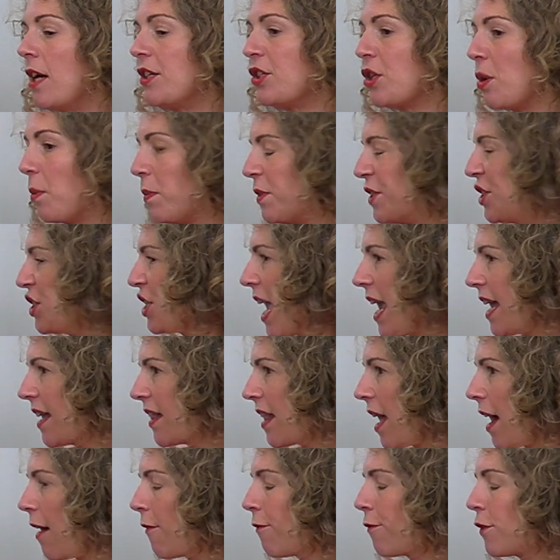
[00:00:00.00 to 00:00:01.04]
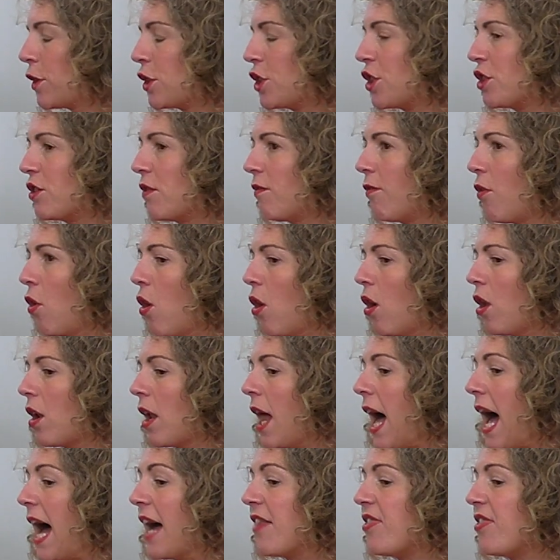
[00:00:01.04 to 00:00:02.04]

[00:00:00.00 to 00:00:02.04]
So we check that first of all.